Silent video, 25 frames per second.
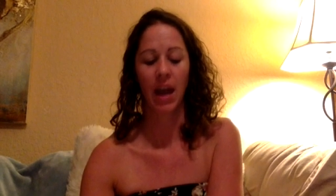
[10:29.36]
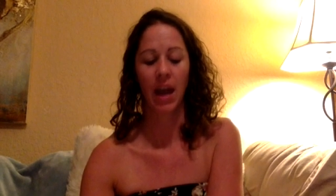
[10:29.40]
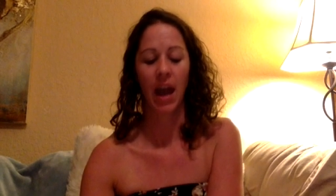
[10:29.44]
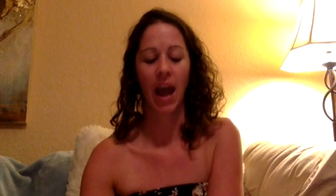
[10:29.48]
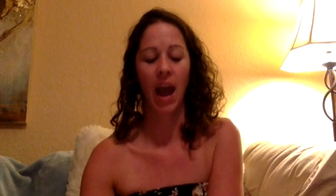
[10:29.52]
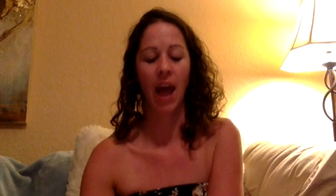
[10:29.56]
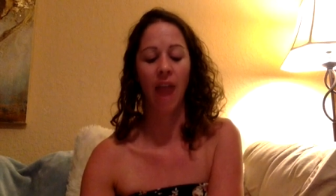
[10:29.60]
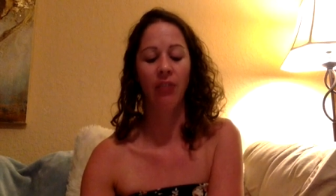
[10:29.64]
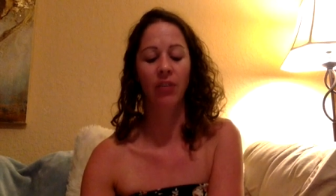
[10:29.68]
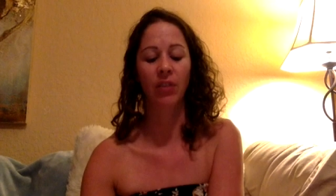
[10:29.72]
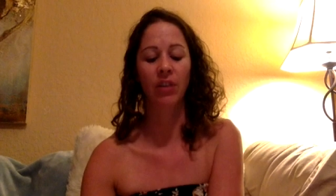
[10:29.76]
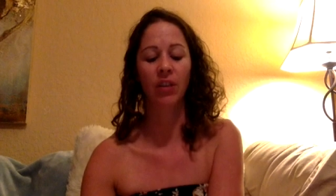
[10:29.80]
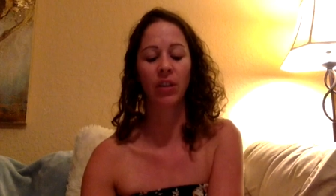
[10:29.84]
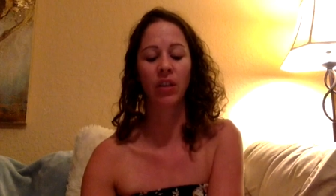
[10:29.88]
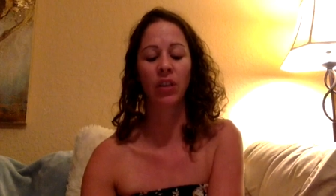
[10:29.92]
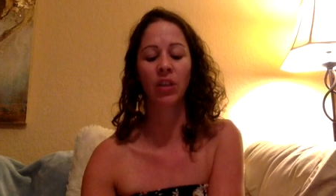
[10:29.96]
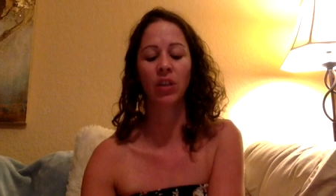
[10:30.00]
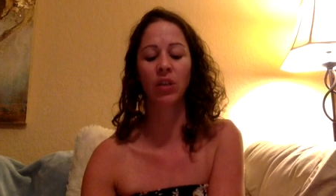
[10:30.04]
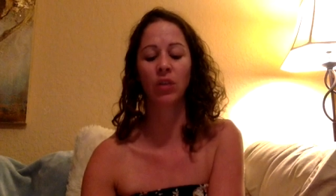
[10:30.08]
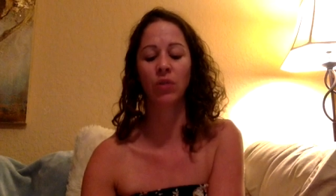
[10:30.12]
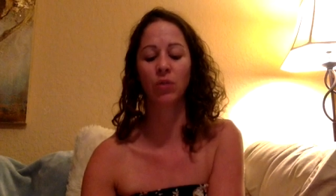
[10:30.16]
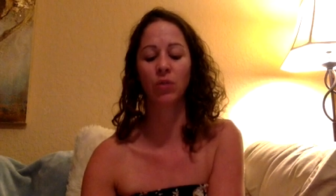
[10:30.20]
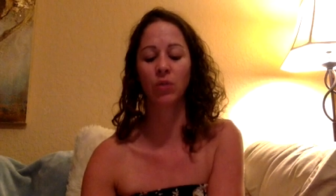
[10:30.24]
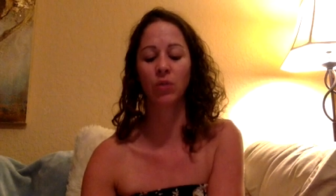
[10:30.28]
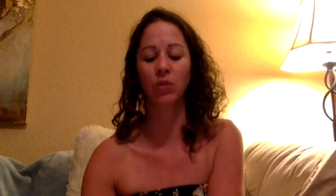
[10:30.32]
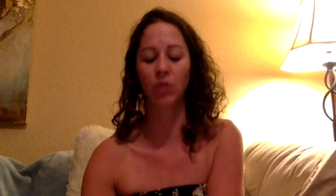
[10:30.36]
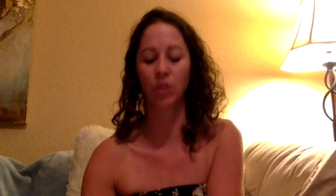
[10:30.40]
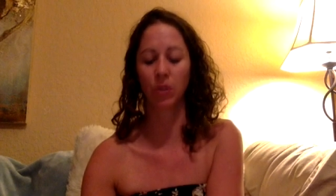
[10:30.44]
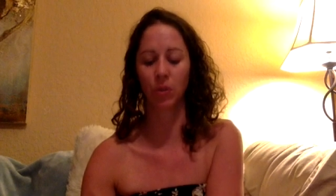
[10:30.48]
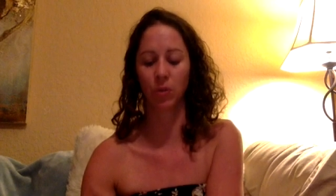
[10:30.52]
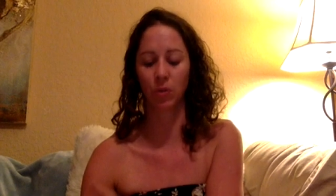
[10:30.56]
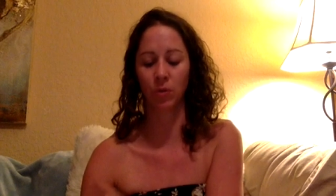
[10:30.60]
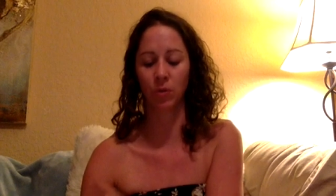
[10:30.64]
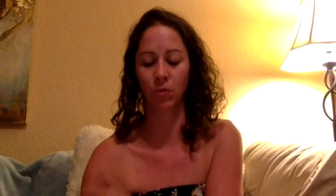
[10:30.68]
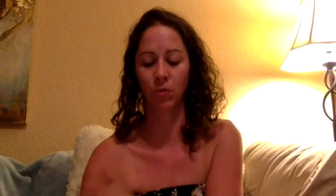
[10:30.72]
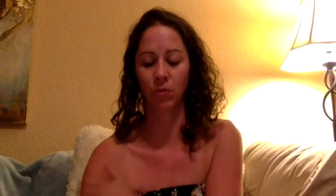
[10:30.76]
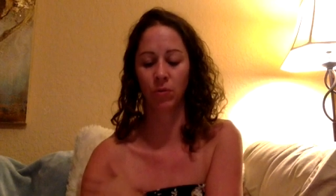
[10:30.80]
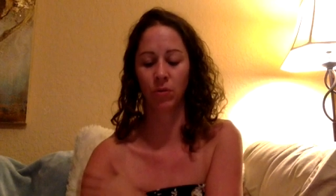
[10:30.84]
Everything you
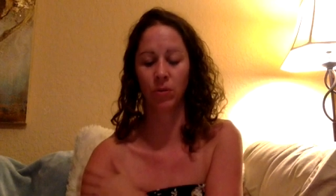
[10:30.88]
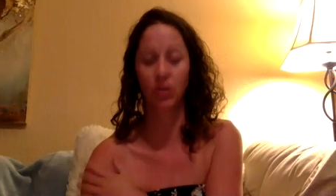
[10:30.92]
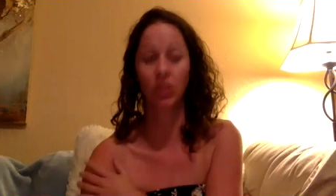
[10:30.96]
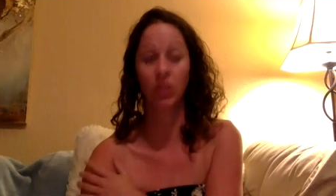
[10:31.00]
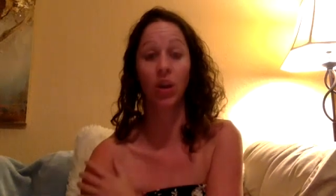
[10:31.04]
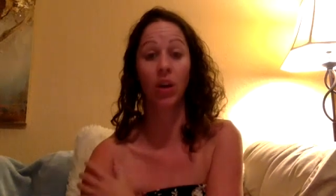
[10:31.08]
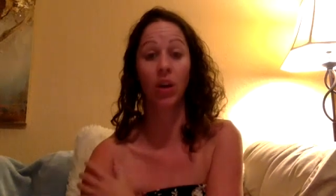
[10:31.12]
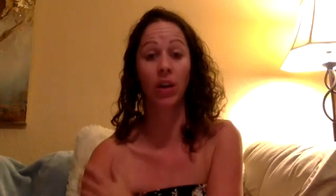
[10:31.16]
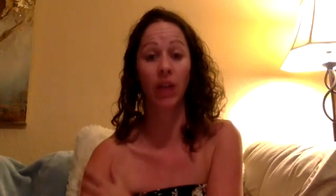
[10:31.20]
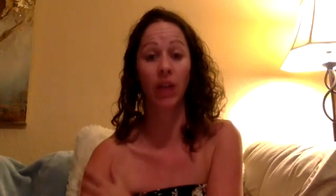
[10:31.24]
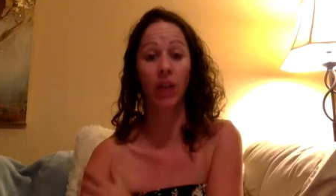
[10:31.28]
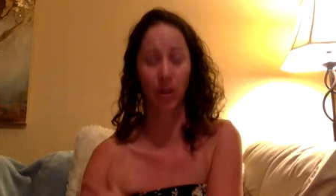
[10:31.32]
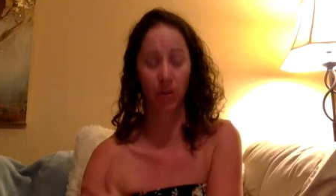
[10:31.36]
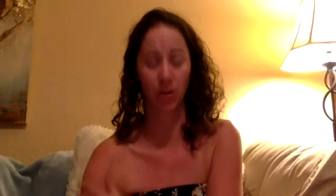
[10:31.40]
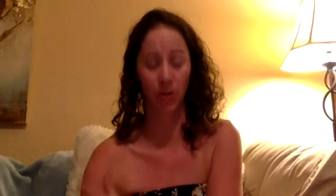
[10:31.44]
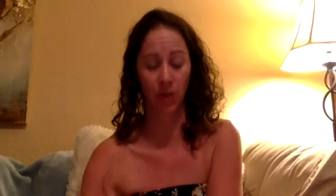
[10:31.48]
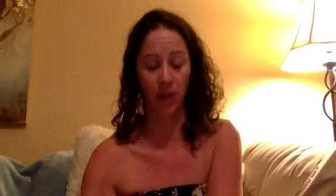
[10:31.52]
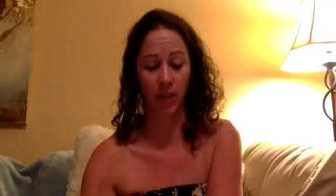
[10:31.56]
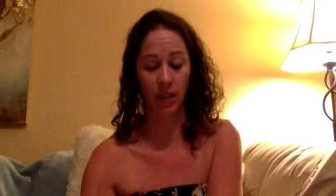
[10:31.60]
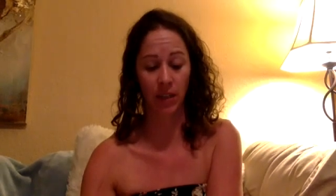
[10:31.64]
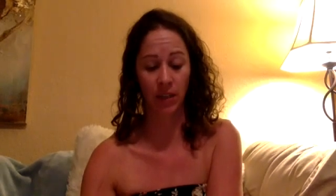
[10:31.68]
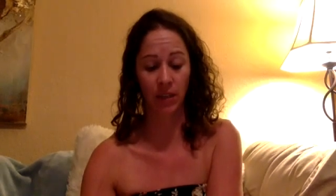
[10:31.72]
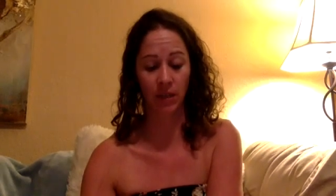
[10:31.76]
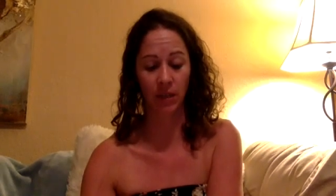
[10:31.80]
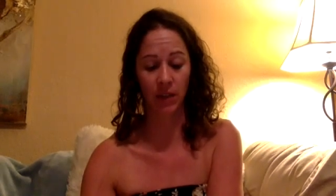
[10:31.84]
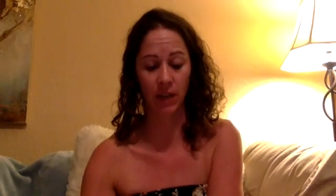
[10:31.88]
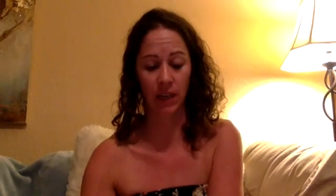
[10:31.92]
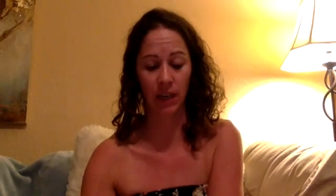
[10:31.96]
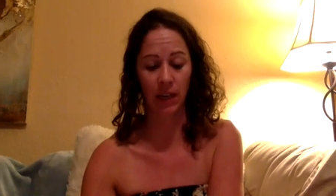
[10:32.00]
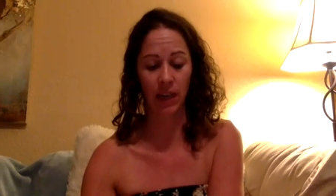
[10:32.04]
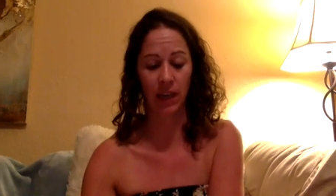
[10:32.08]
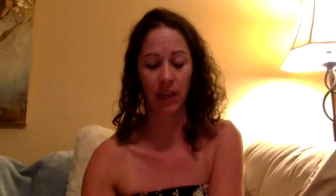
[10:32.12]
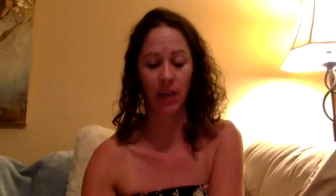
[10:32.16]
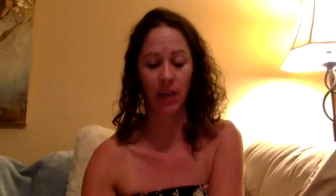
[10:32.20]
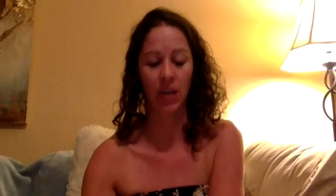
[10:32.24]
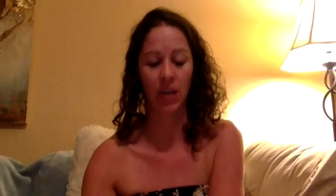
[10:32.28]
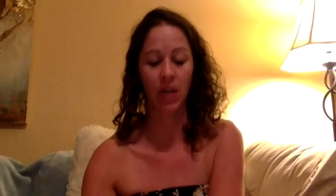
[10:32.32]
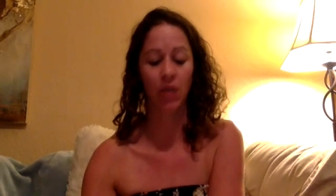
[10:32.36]
do done at
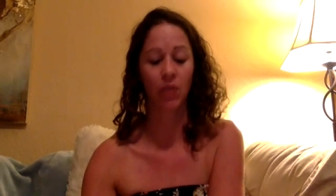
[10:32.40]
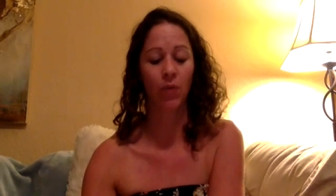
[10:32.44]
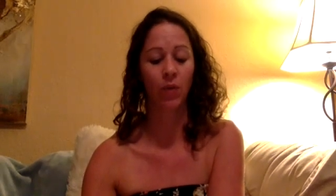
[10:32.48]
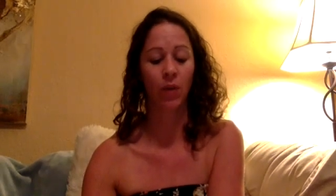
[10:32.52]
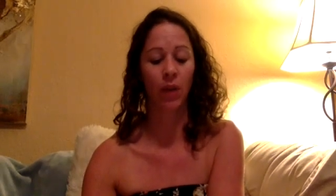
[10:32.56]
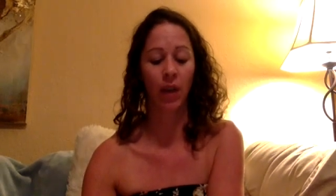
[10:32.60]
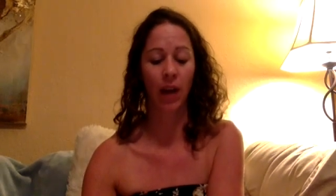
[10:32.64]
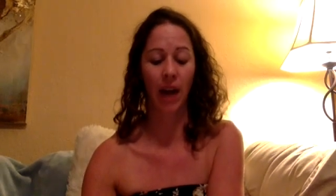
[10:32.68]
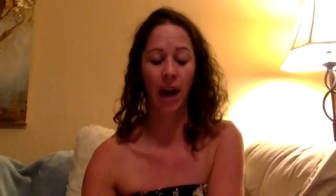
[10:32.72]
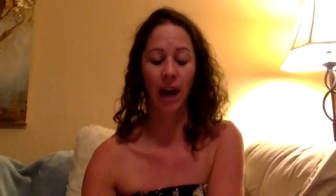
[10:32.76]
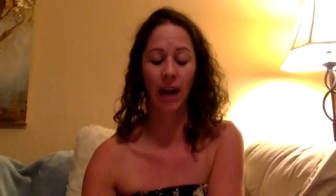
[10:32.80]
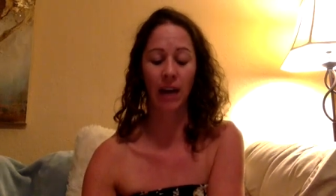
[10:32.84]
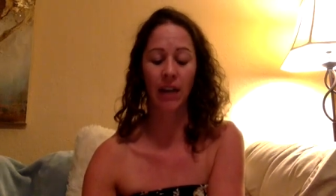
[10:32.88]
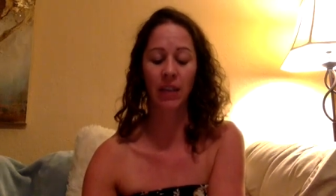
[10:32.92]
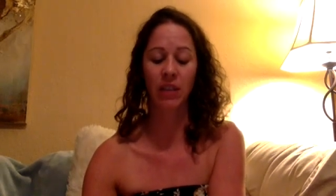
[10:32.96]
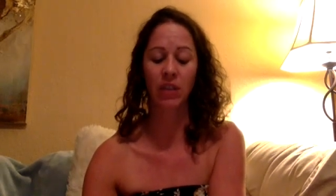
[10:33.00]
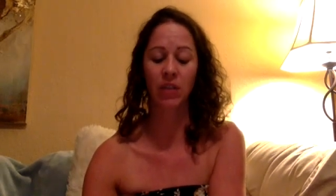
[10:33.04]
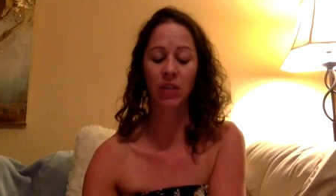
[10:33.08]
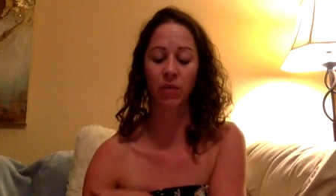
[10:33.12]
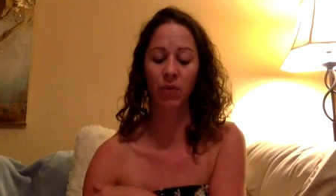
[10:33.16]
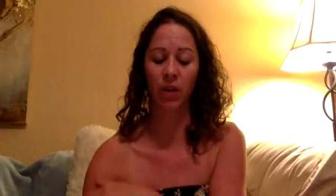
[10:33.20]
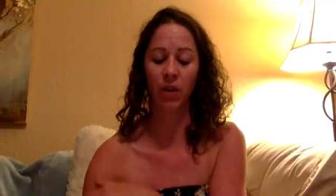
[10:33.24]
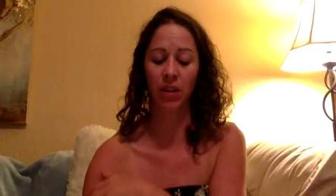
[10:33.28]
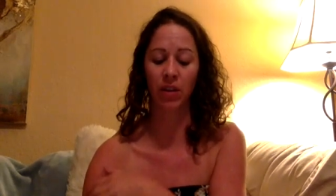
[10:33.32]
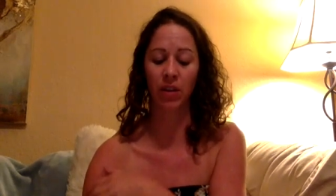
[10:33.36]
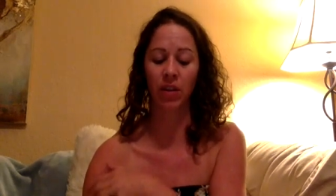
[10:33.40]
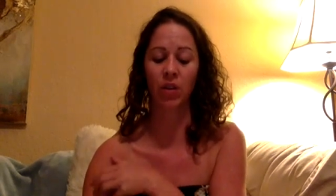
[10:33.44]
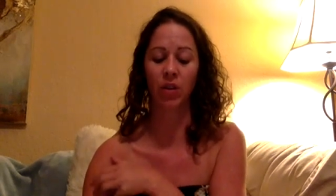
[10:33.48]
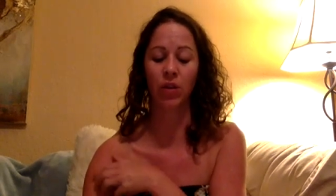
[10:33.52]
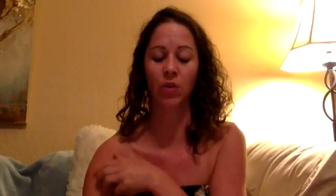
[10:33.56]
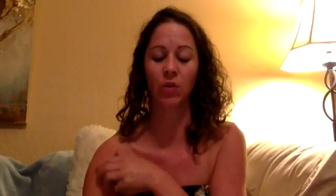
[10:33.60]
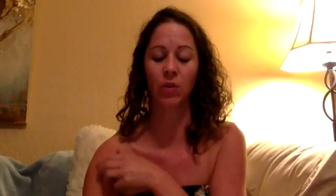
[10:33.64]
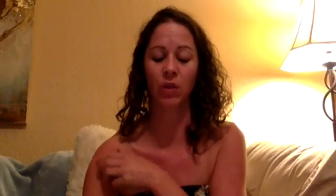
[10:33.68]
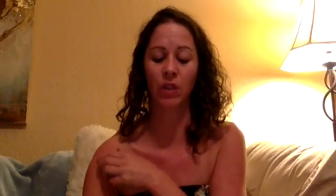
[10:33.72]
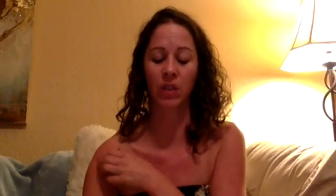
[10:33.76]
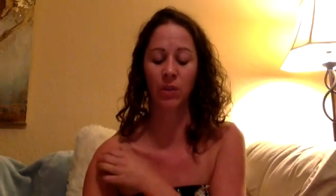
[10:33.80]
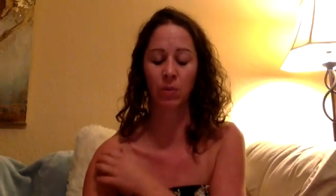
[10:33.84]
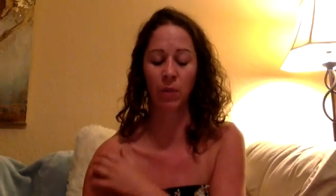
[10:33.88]
creativity, regardless of whether
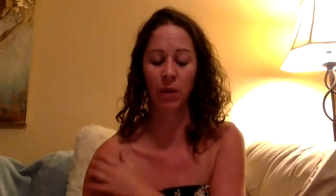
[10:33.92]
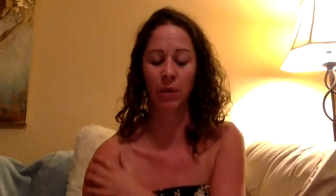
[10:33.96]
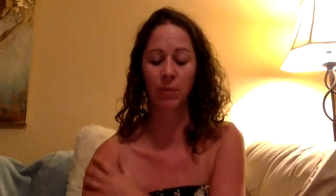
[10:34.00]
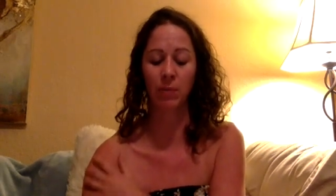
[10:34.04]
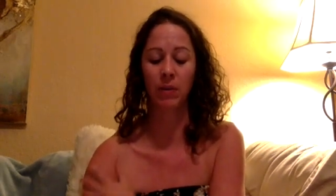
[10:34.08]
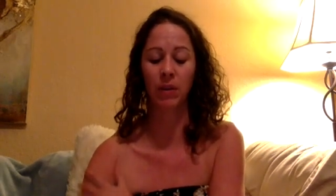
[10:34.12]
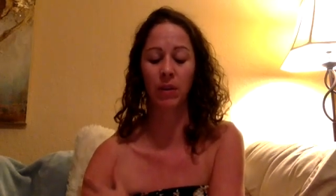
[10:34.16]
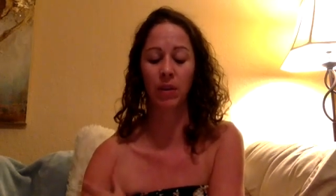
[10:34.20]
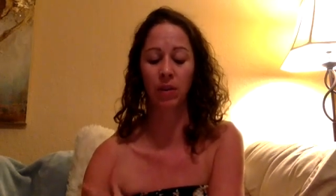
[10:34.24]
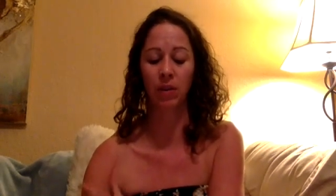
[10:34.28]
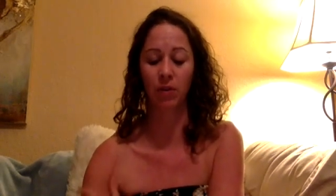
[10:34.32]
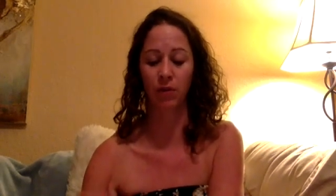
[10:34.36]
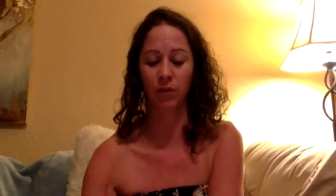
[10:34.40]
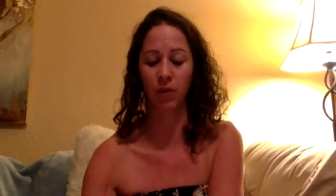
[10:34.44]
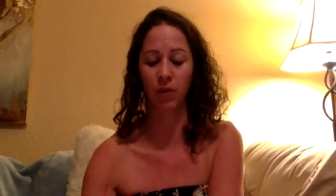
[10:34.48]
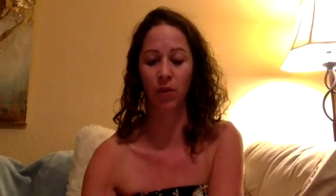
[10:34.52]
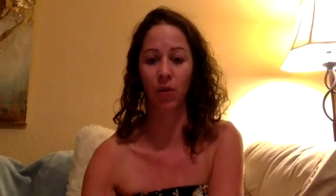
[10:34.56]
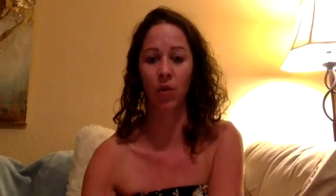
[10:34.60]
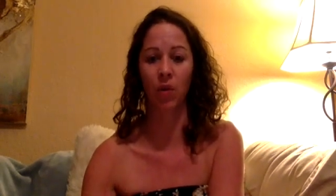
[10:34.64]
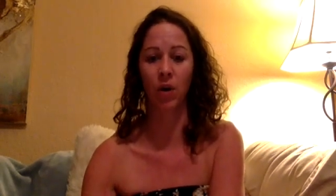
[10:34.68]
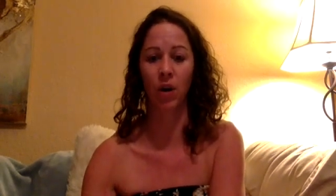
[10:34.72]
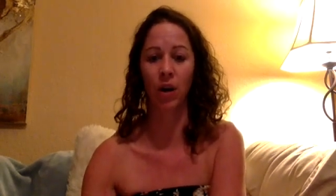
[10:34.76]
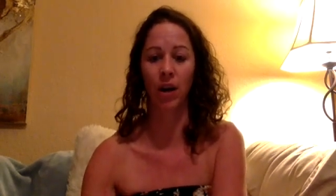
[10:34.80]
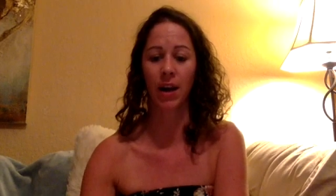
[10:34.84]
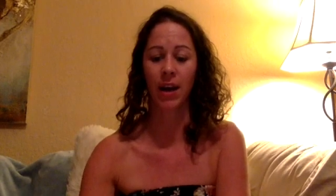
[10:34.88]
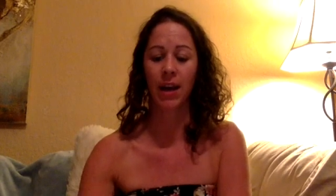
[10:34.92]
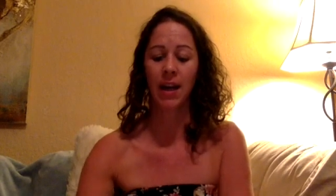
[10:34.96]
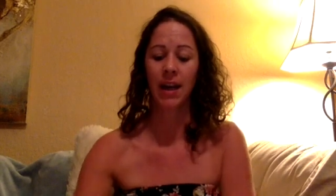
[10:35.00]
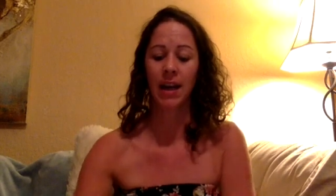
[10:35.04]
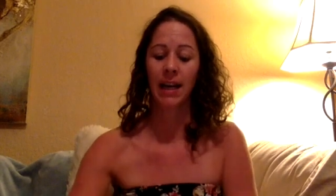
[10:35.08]
you are sweeping the floor,